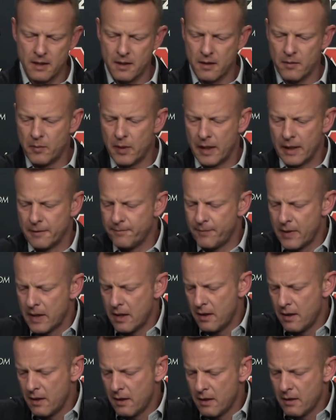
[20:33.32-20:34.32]
But,
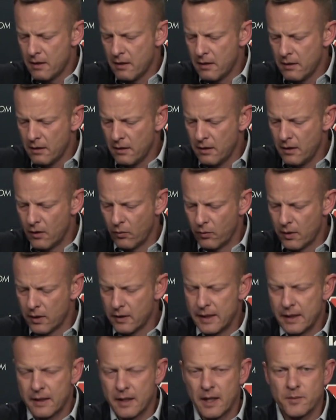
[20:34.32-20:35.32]
you know,
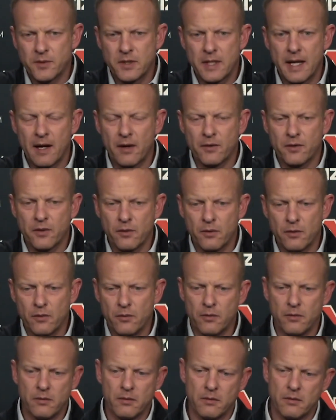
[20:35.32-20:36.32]
really it comes down
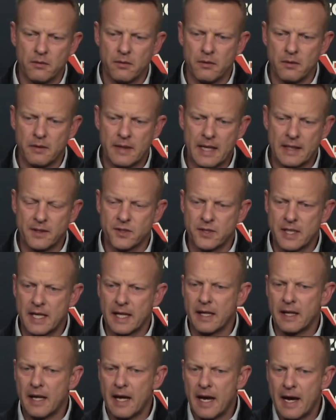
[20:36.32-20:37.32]
to that
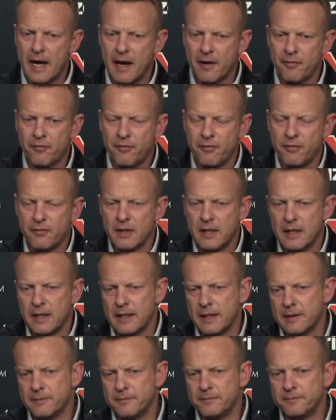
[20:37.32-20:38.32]
second half
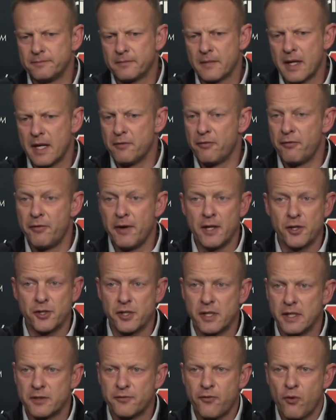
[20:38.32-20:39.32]
and
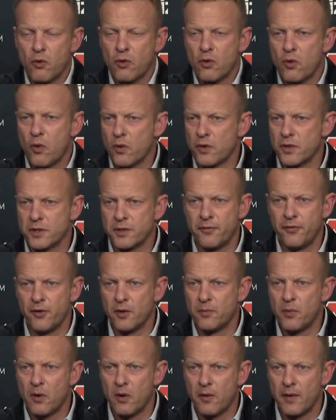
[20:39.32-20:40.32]
finishing. It's four quarters of
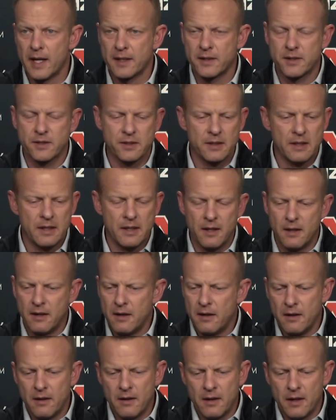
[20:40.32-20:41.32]
football. That's
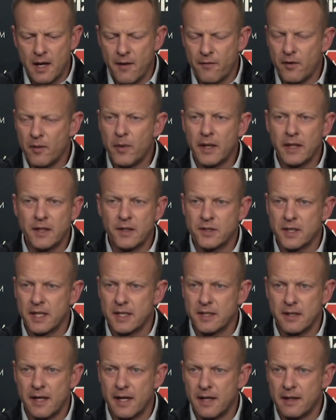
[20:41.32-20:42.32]
everybody
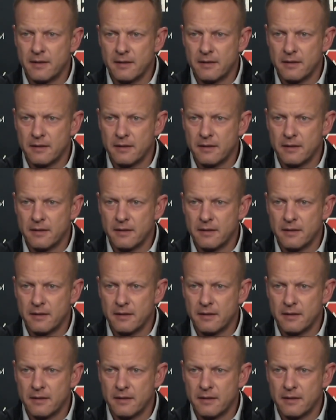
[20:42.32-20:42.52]
says that.